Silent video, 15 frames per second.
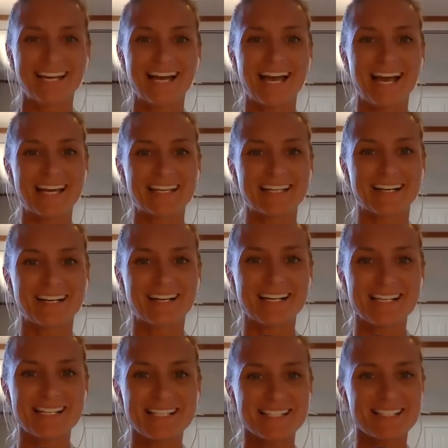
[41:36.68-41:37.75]
Hey
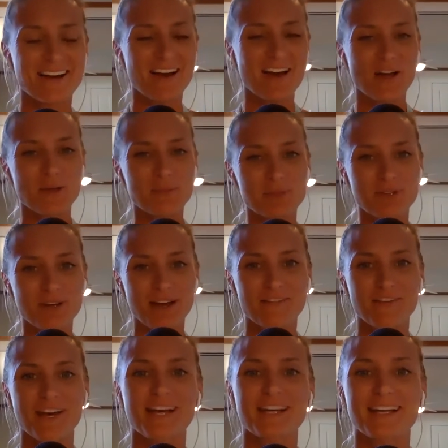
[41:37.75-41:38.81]
guys, I hope you have
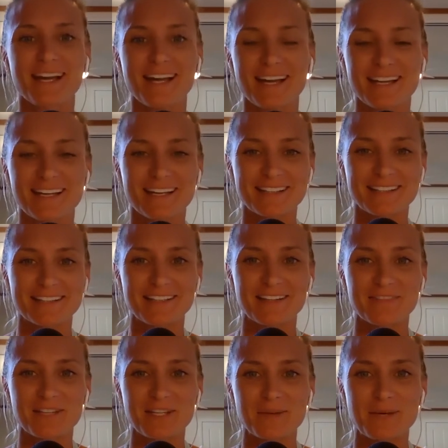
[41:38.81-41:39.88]
had a
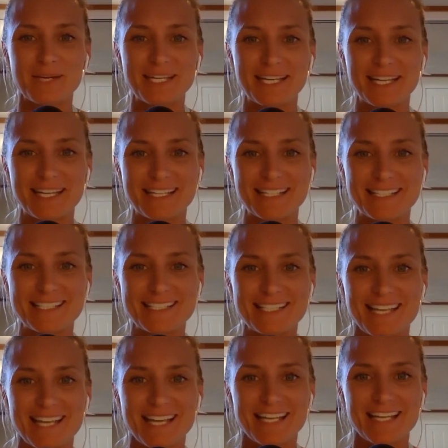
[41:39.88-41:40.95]
lovely weekend.
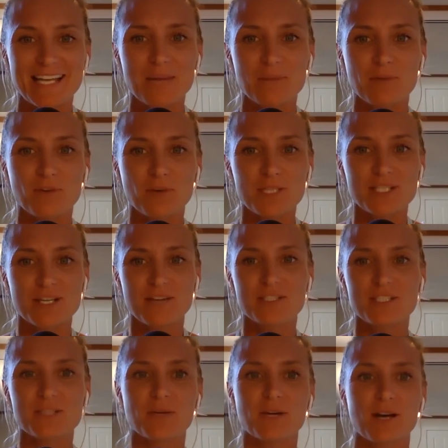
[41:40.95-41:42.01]
Now, before we dive
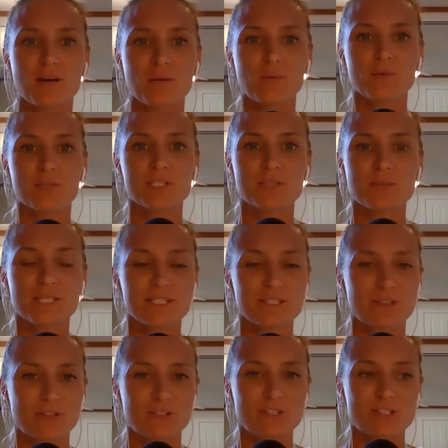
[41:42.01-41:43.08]
into it, I want to
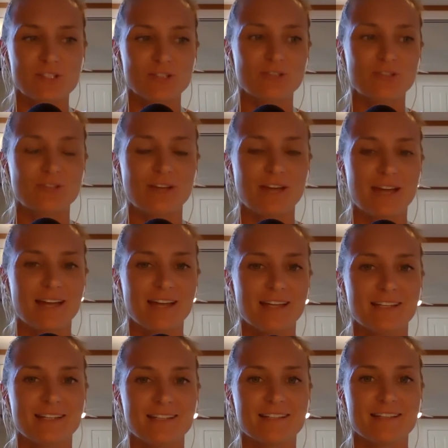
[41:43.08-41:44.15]
acknowledge you
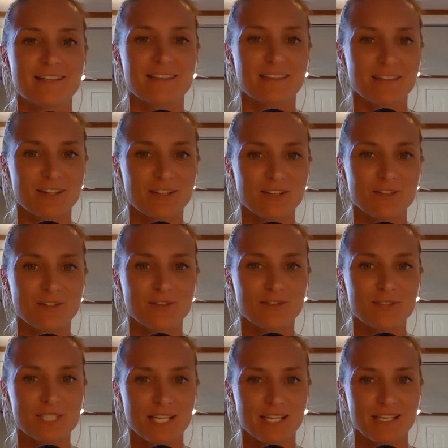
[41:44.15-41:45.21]
and thank you for
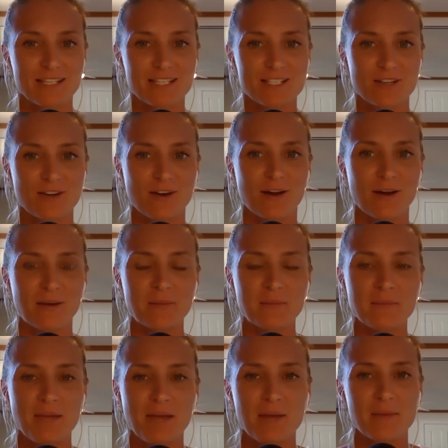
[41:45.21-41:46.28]
taking the time
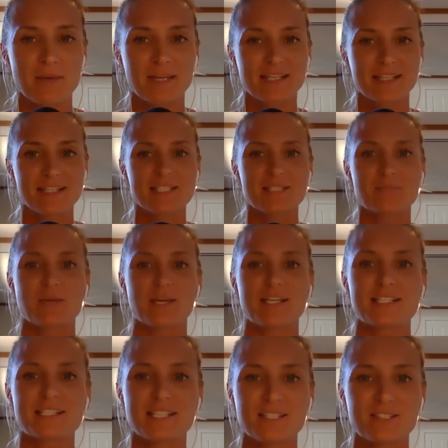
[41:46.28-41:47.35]
and making the
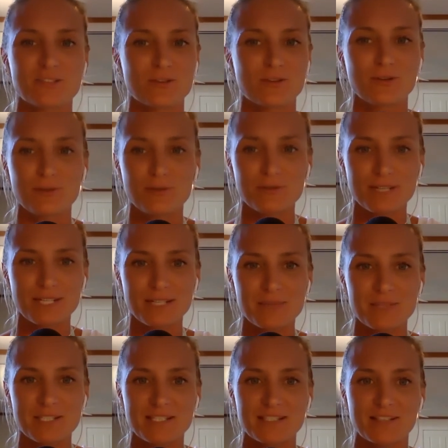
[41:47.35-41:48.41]
space in your already
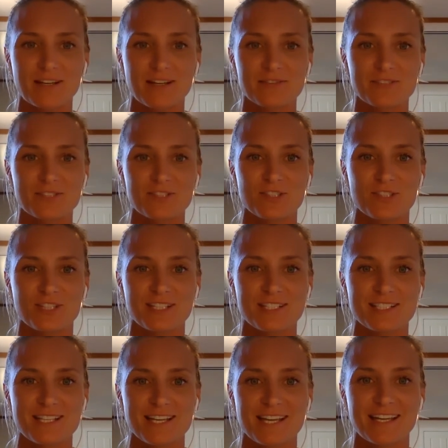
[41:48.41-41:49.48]
busy life to tune in
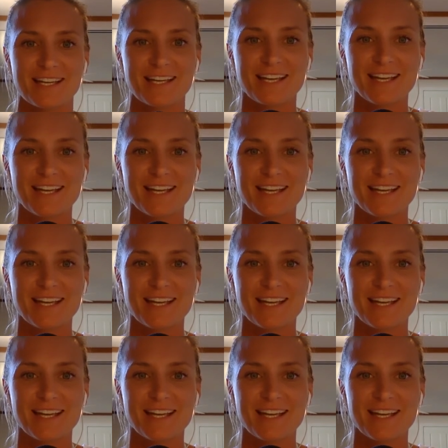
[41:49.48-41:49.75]
today.